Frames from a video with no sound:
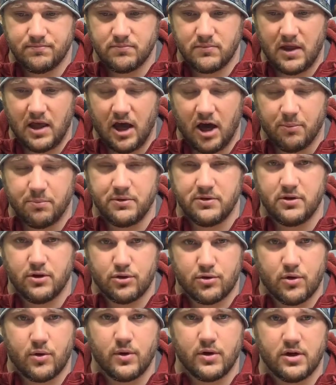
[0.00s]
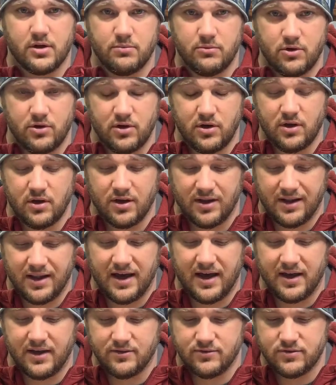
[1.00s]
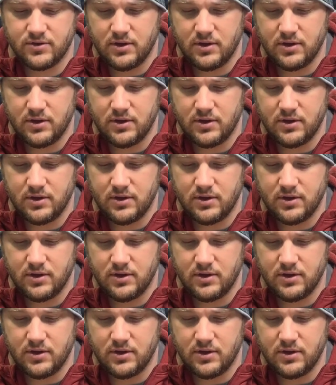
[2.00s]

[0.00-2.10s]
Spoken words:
helping the throwing community alive.